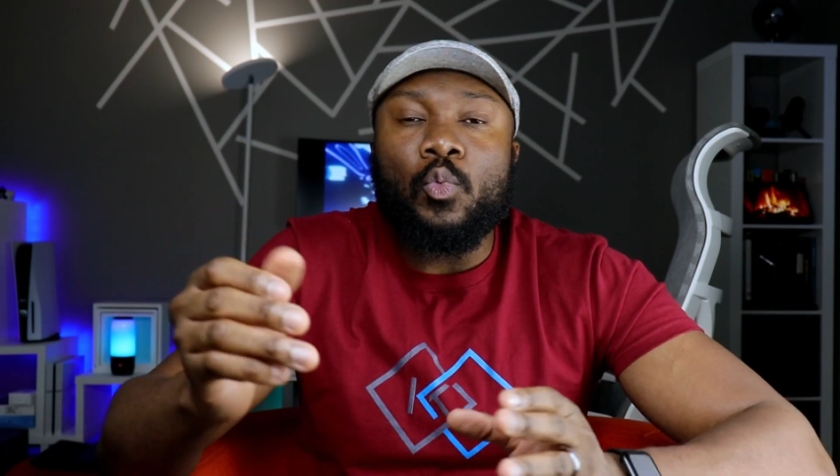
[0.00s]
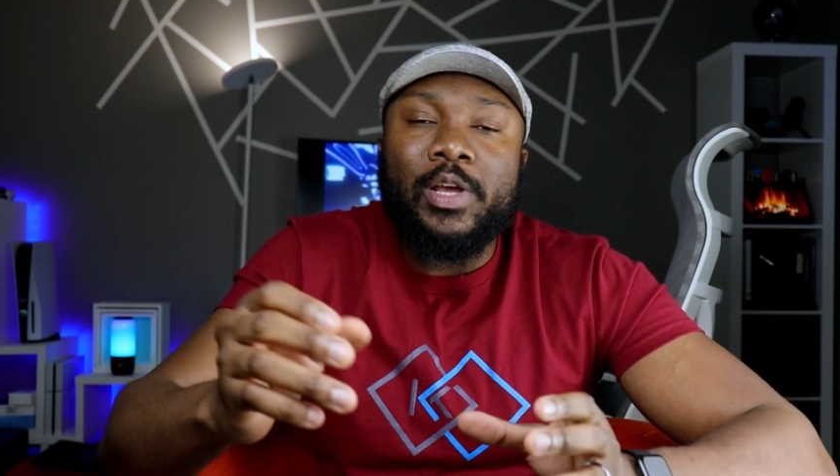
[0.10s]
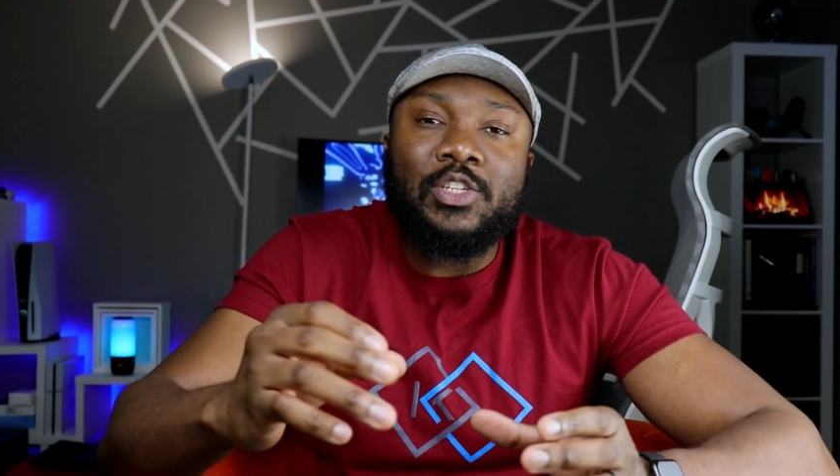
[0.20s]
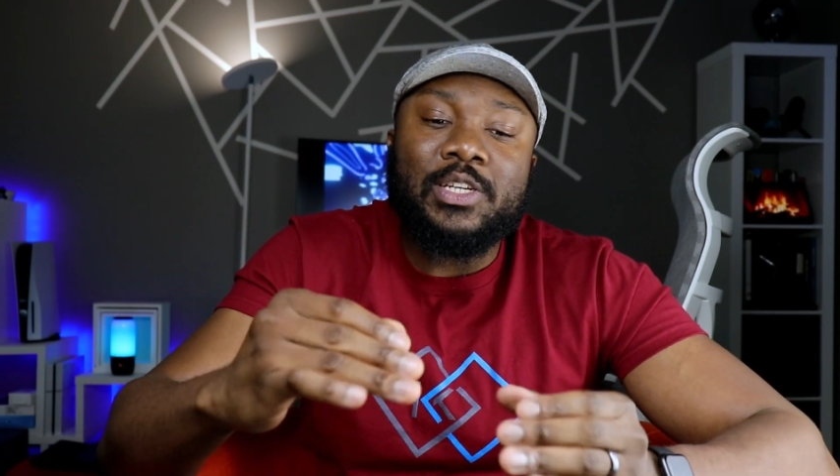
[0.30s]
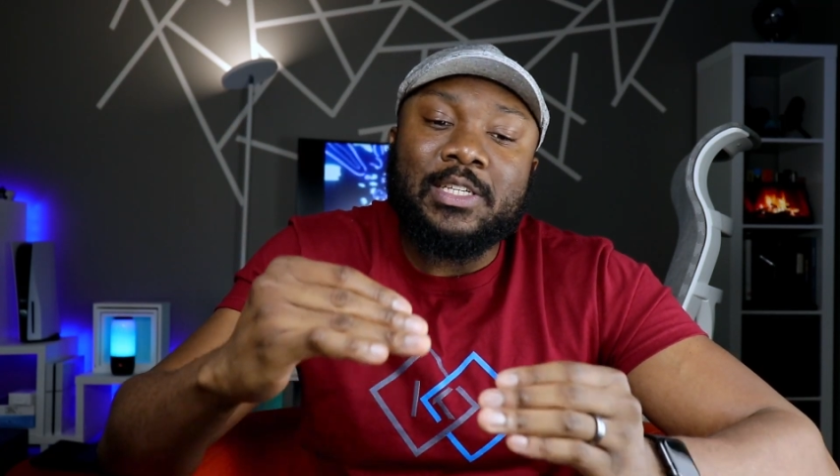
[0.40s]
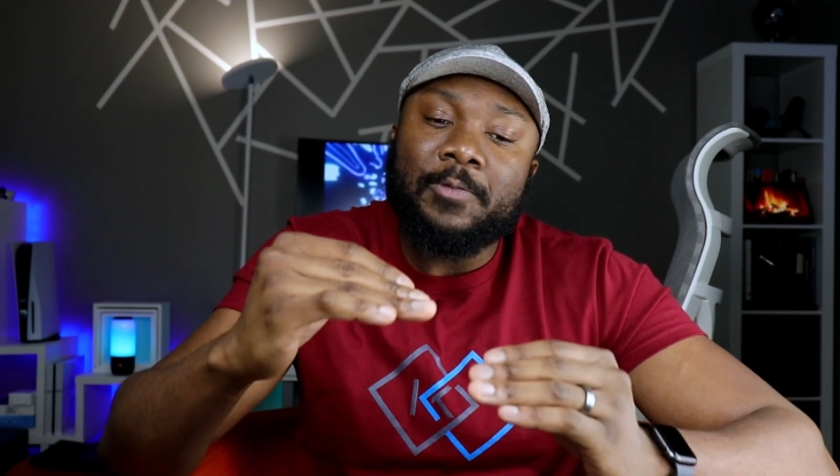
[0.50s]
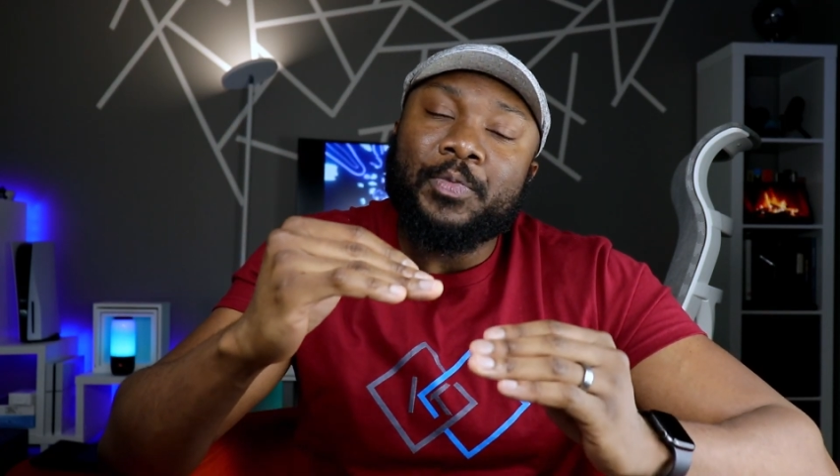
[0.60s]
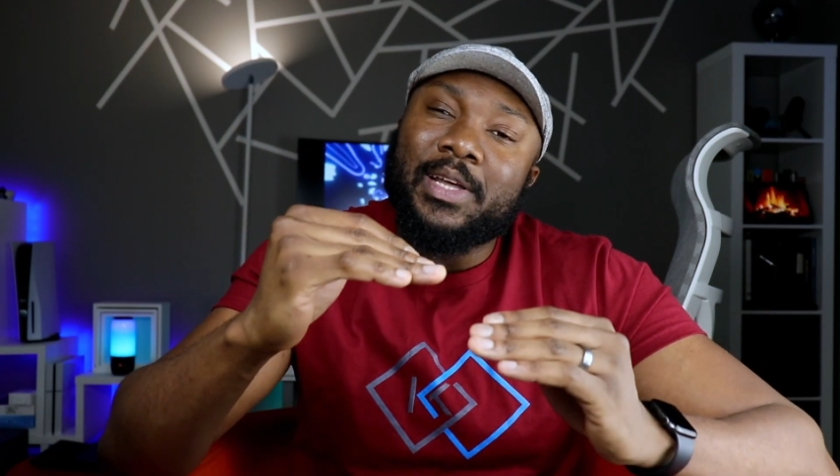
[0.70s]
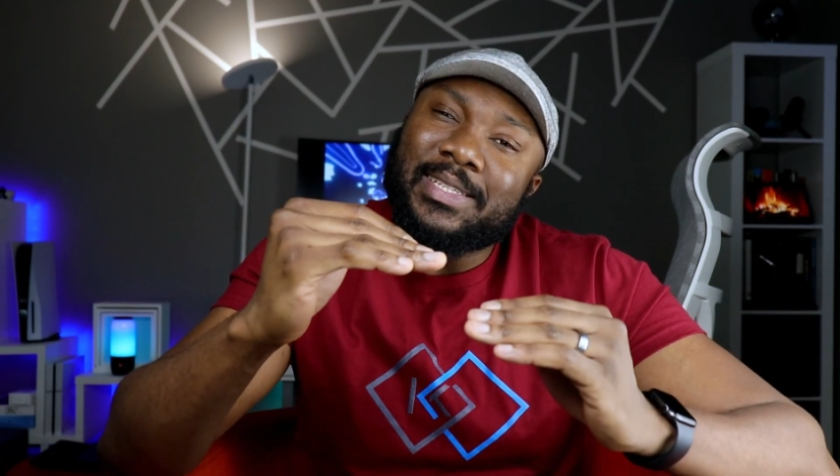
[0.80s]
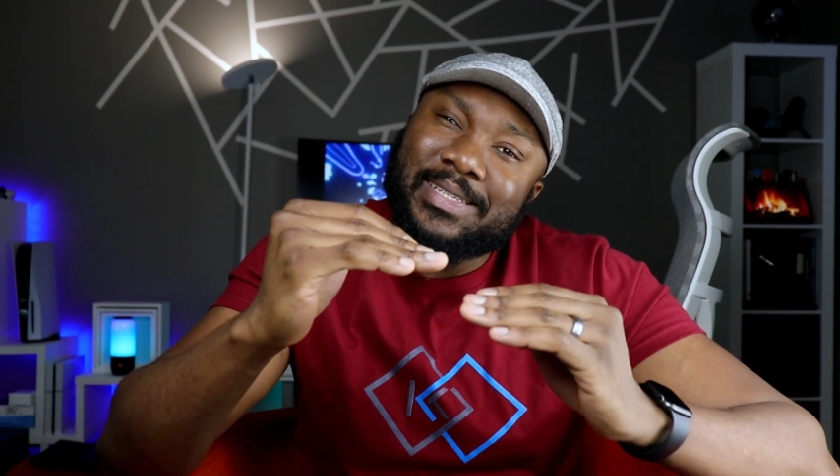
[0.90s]
which is
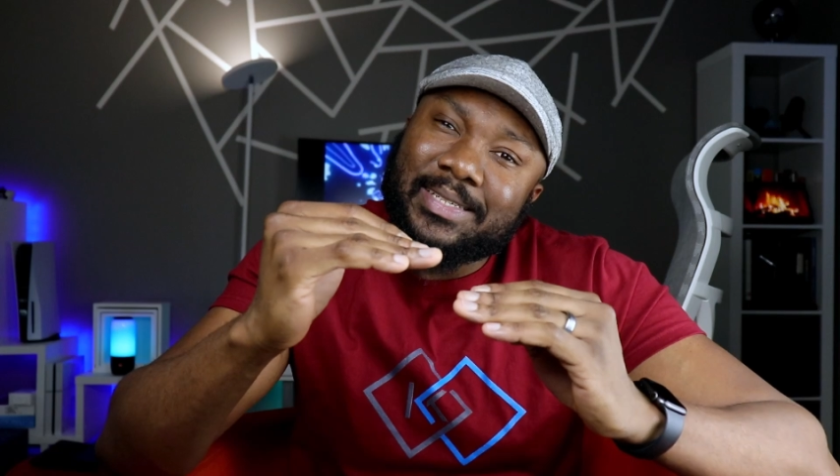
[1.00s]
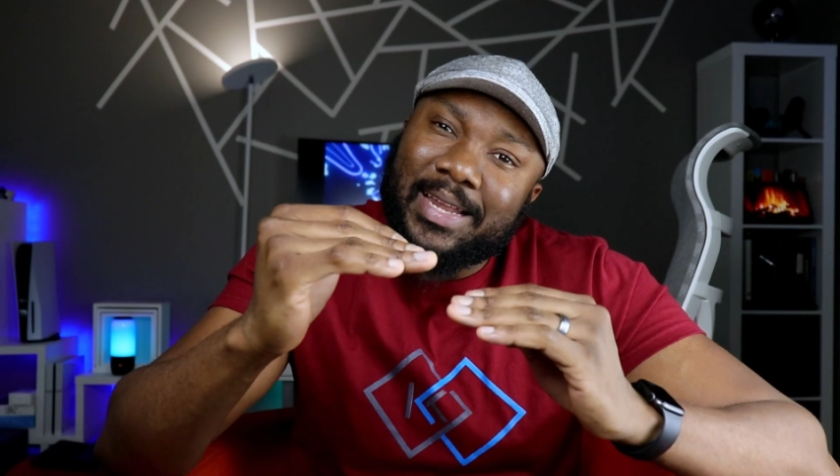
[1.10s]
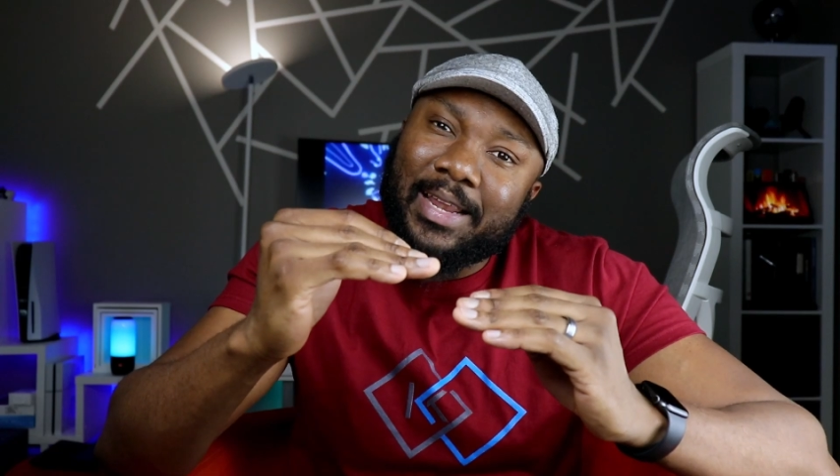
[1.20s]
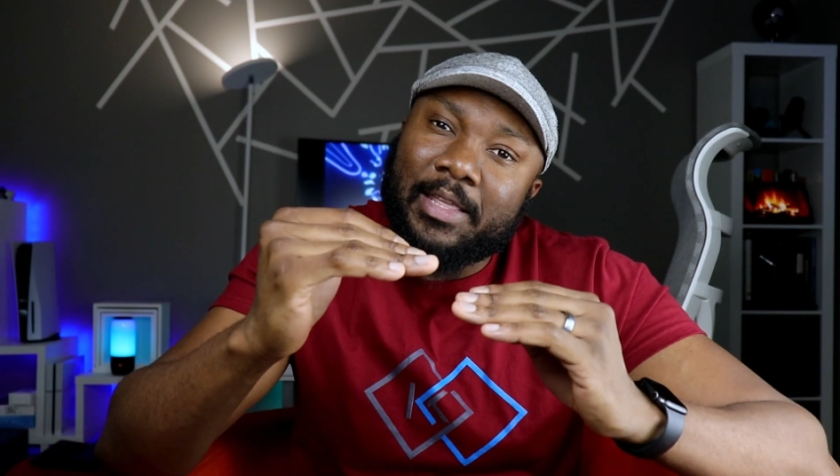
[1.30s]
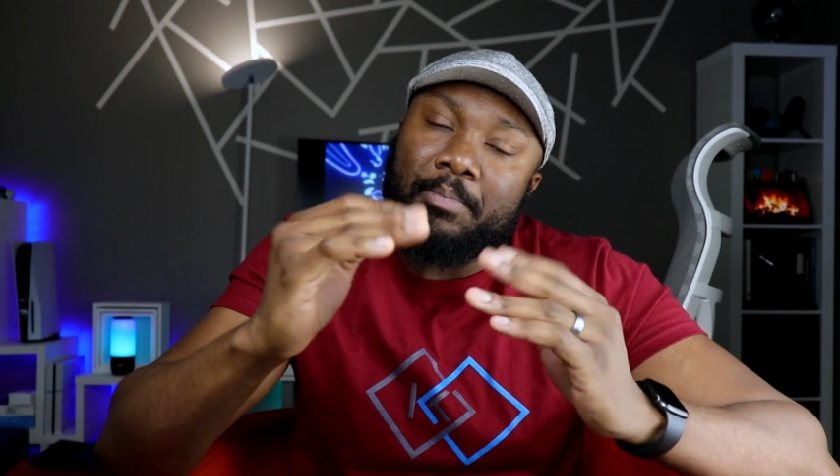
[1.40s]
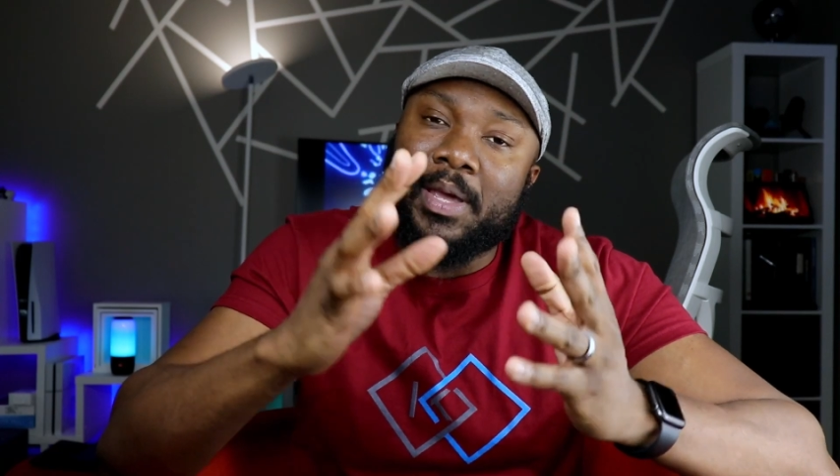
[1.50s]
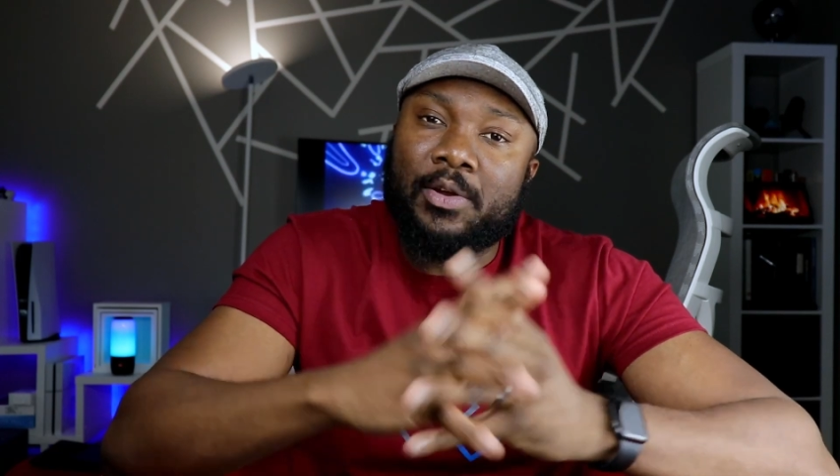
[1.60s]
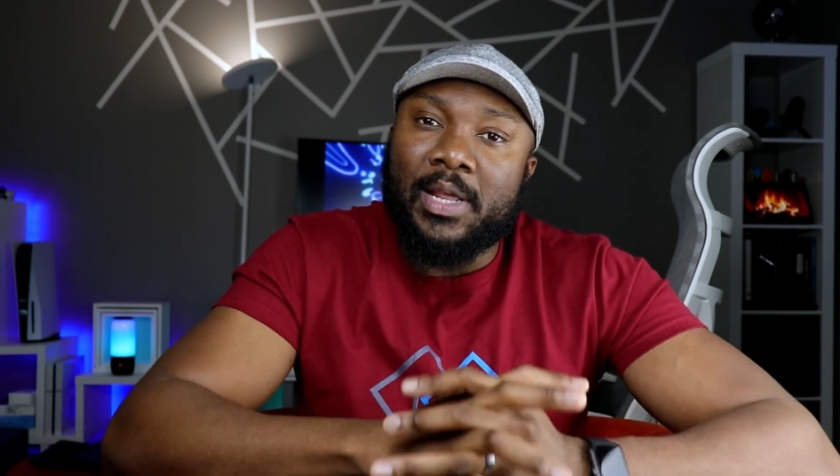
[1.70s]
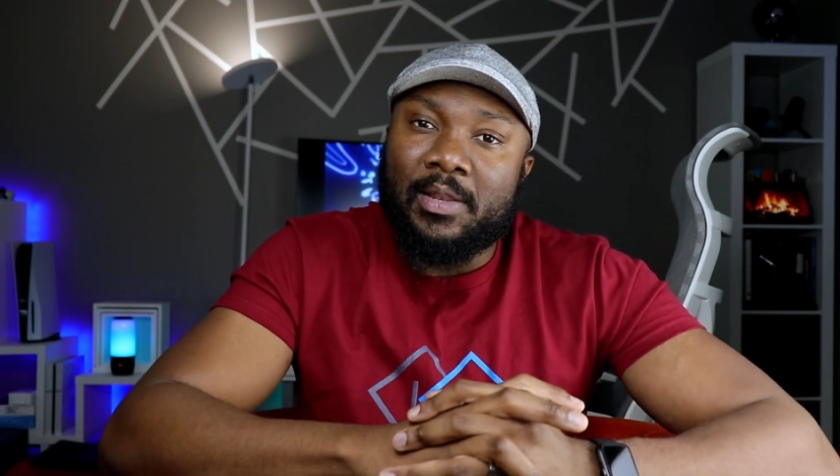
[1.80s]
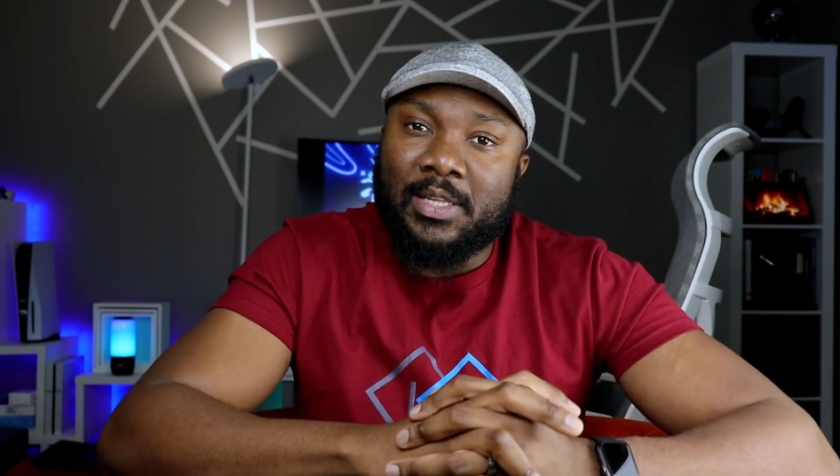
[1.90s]
a slightly
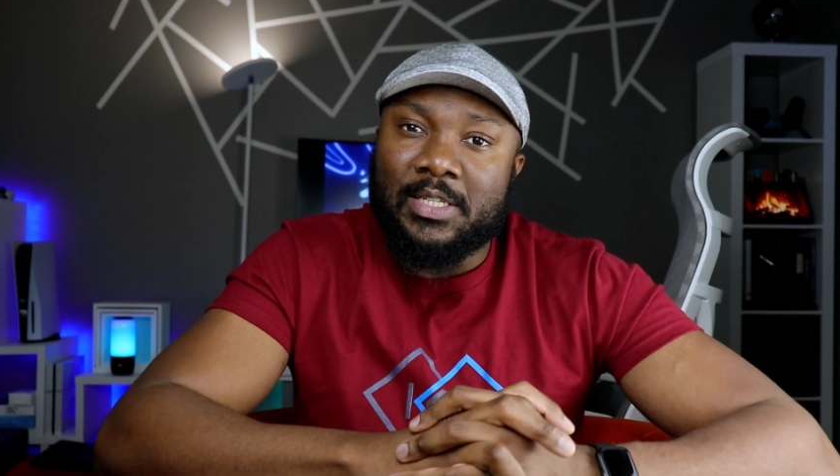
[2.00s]
better than the